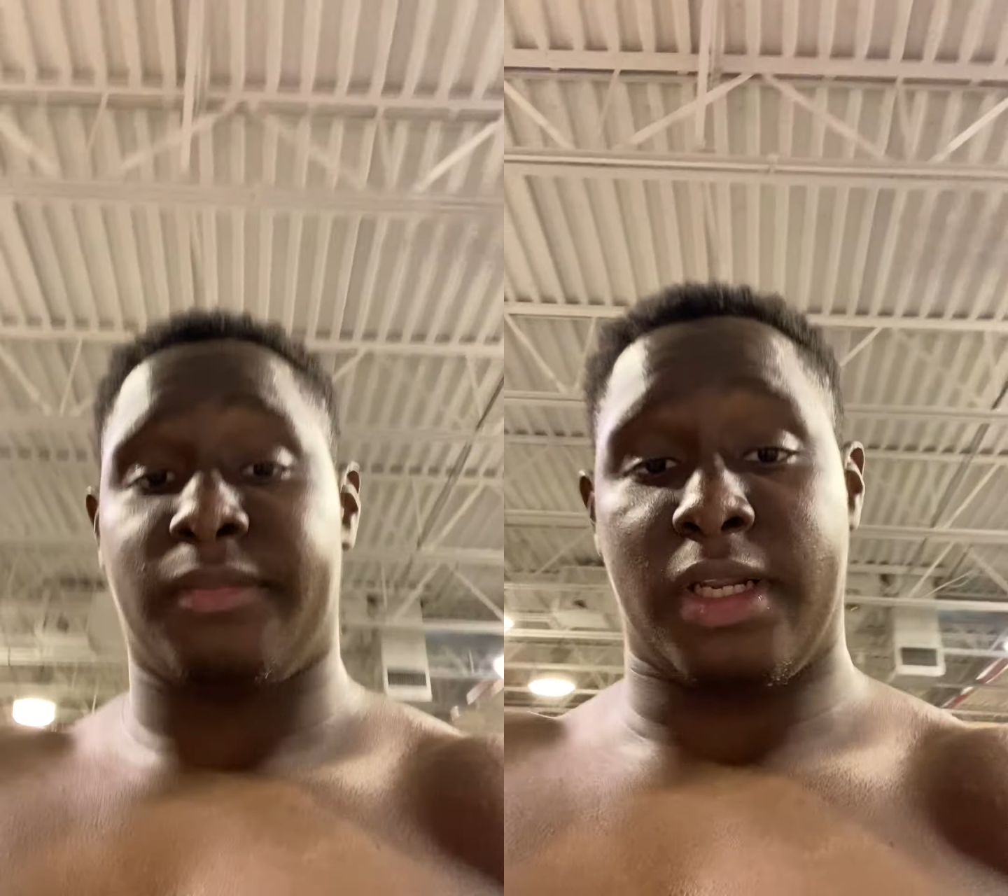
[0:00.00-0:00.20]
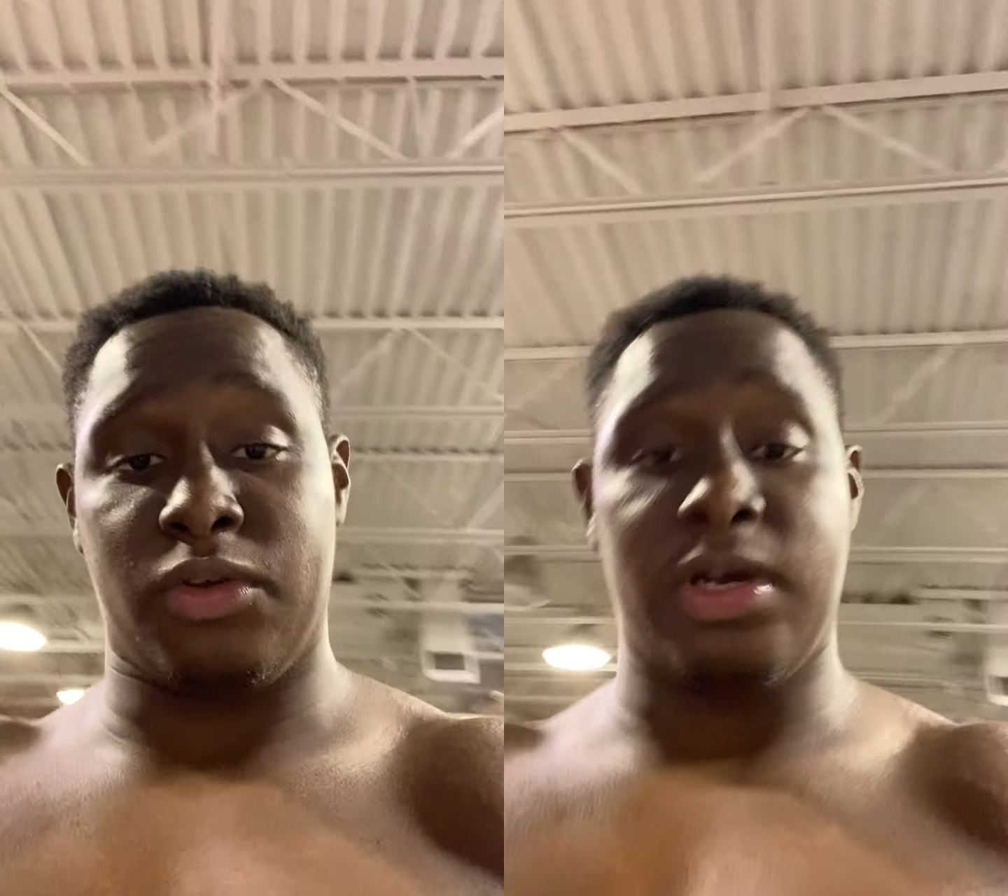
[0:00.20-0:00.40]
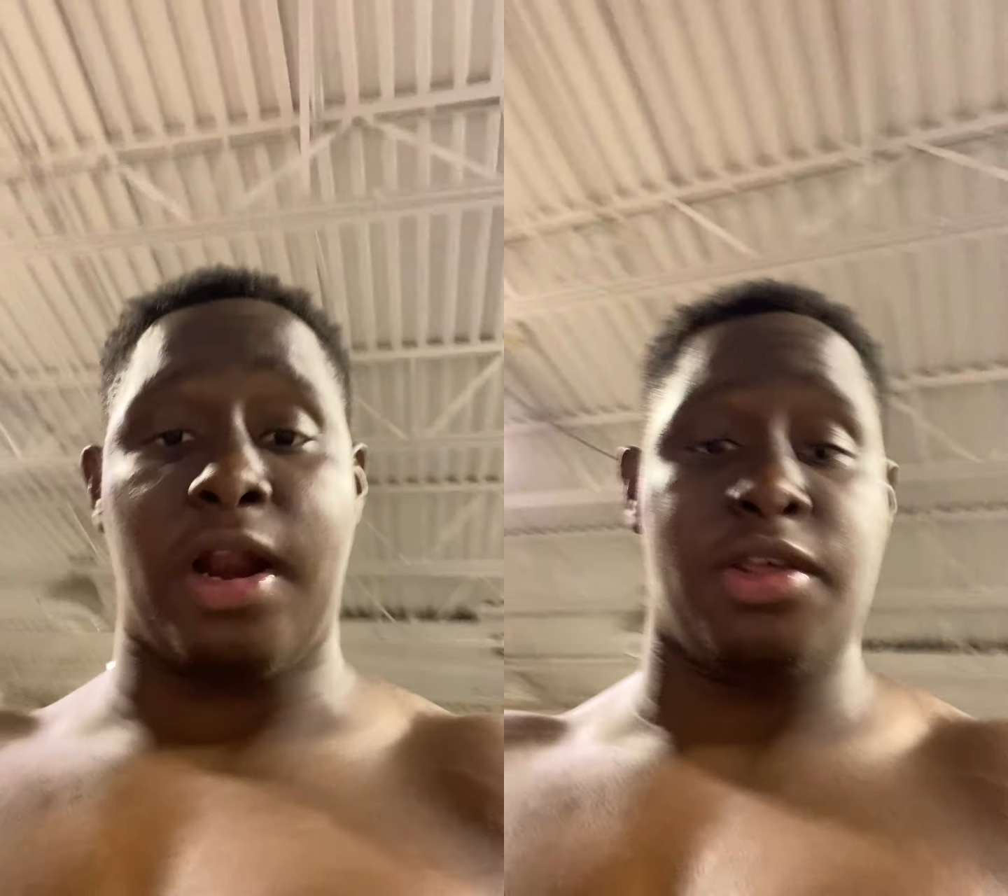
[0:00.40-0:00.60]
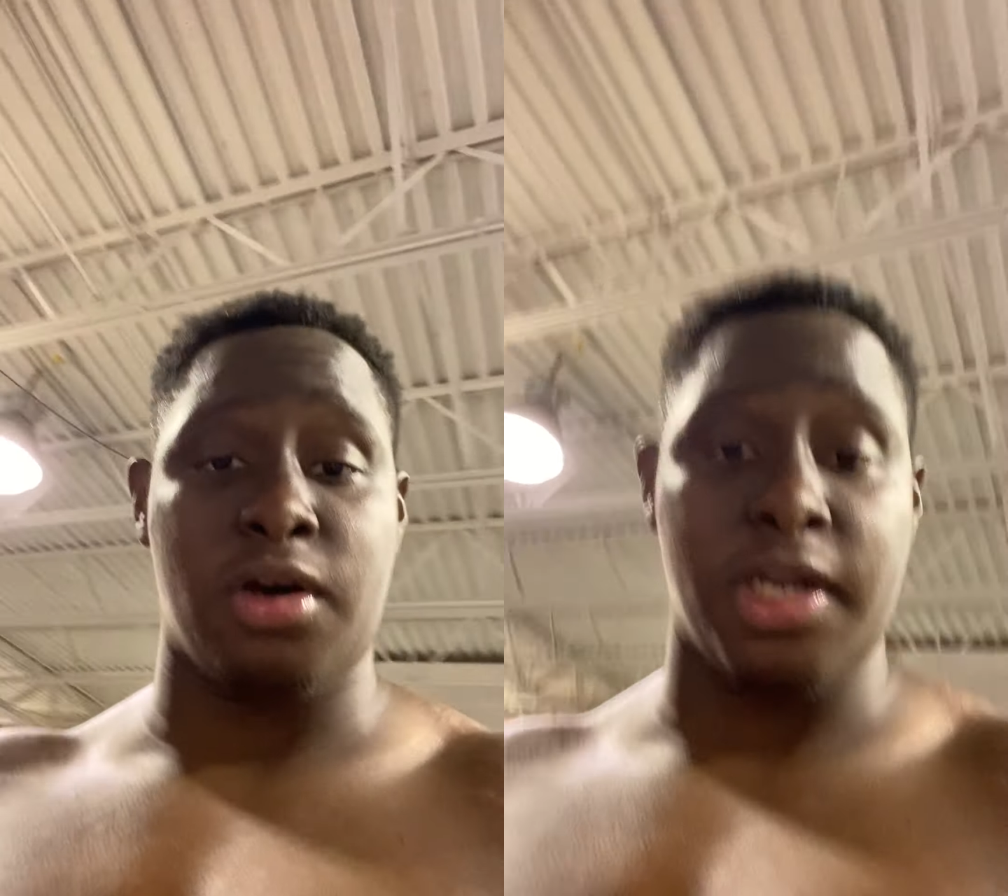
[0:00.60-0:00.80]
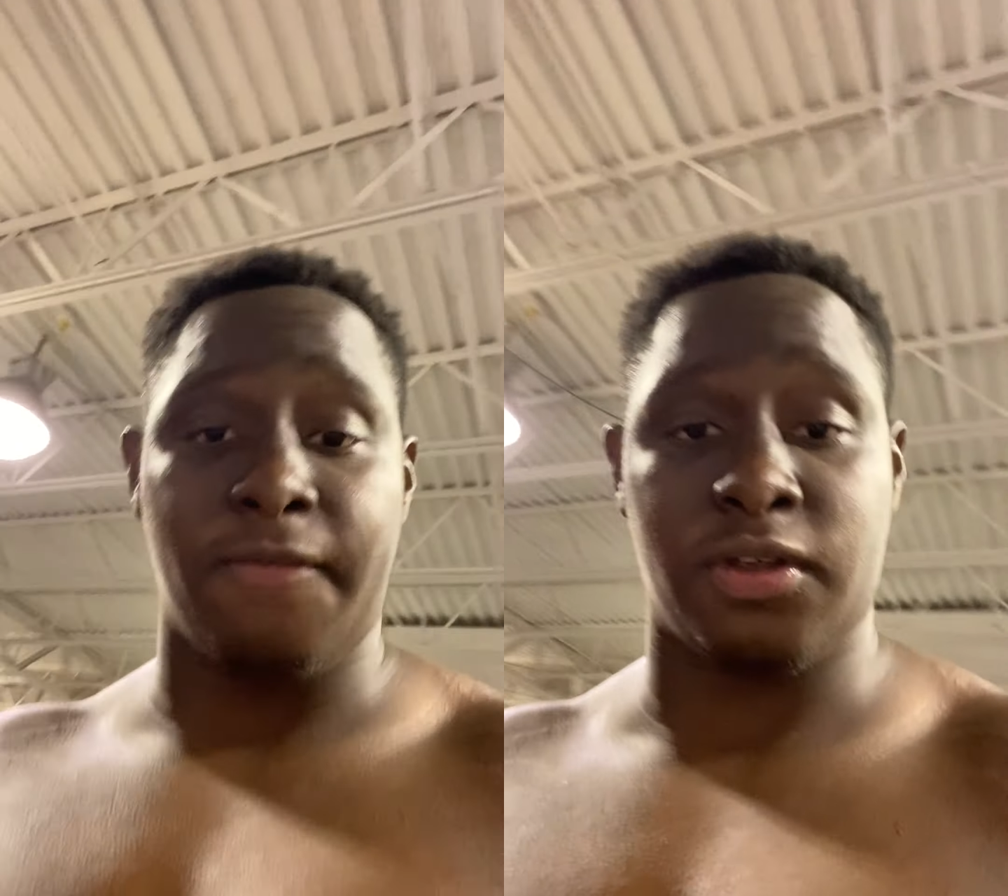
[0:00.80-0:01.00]
And you got a
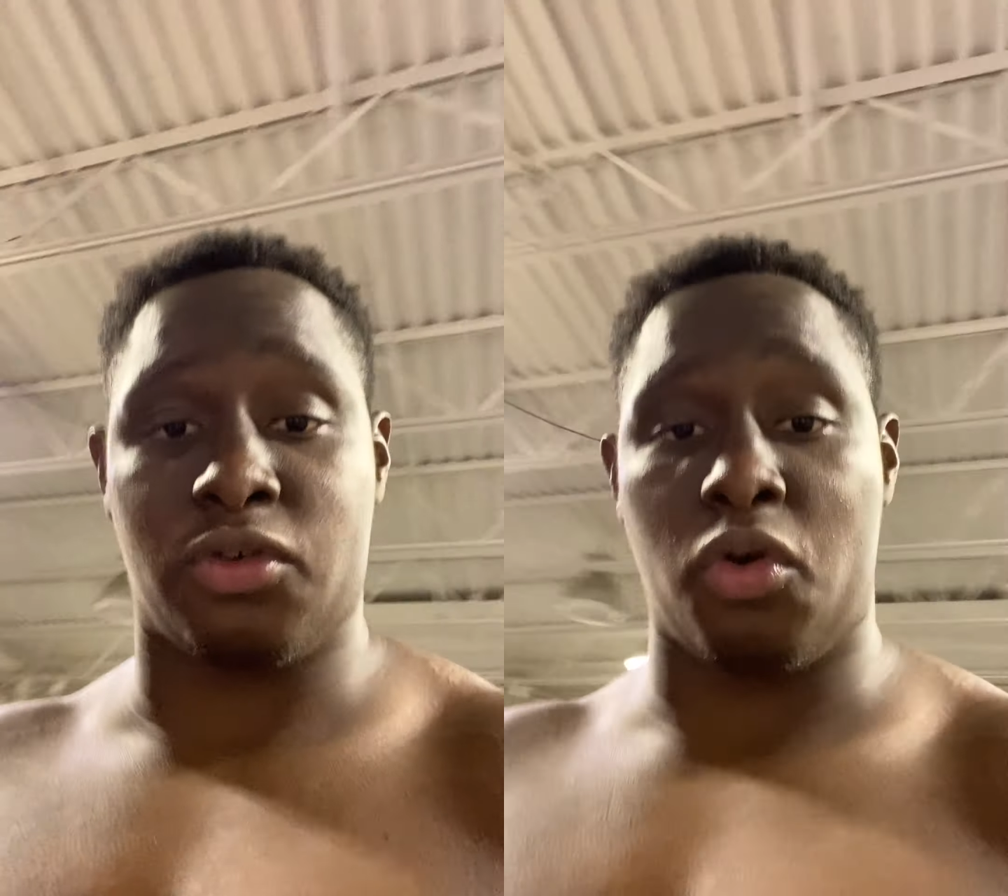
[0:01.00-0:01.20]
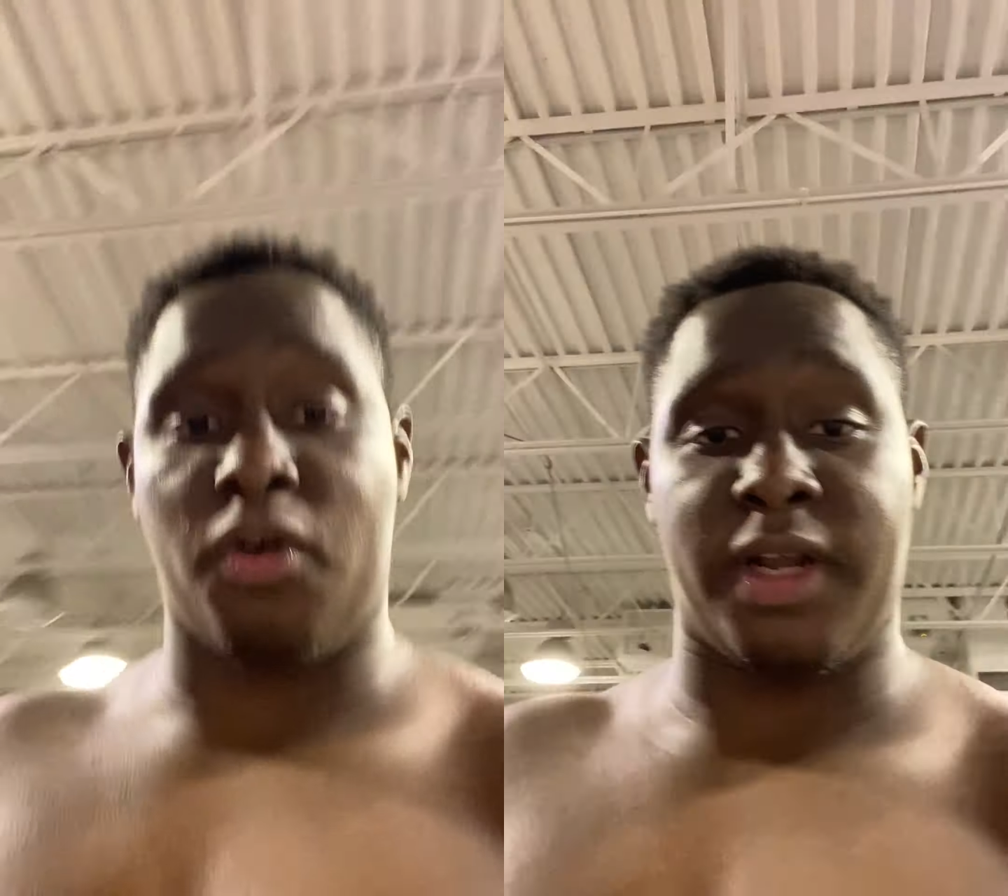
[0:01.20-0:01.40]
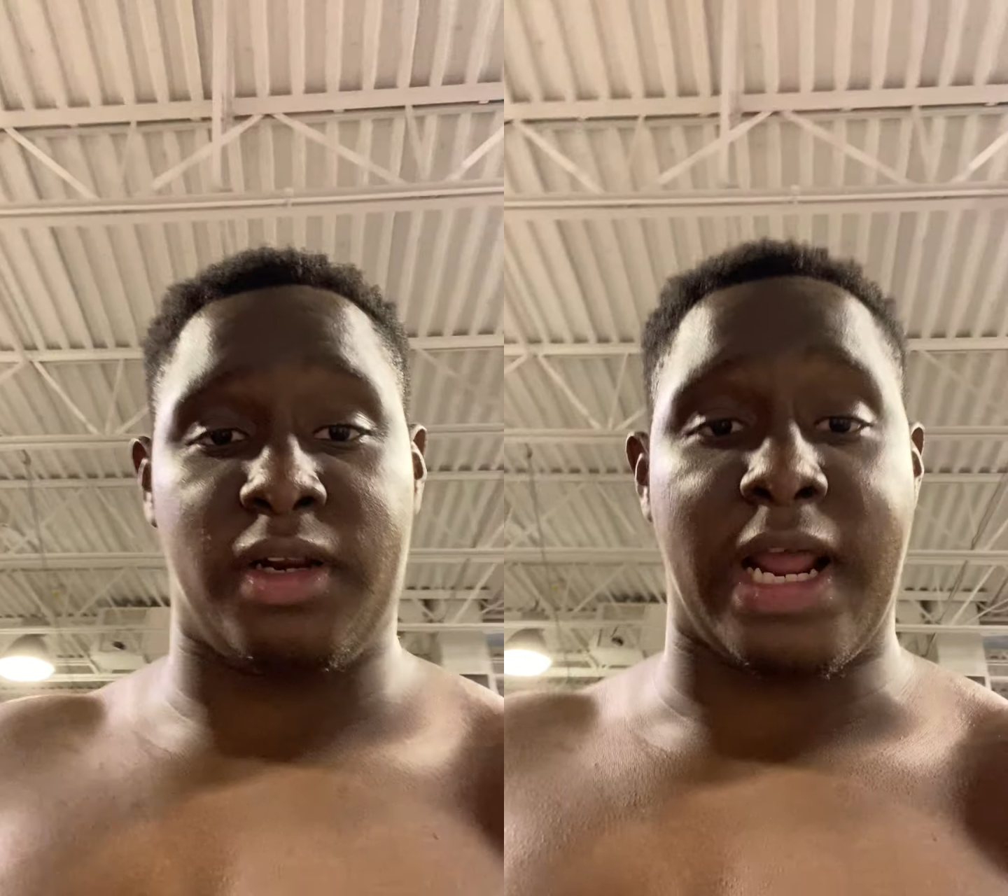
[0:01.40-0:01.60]
young defensive coordinator.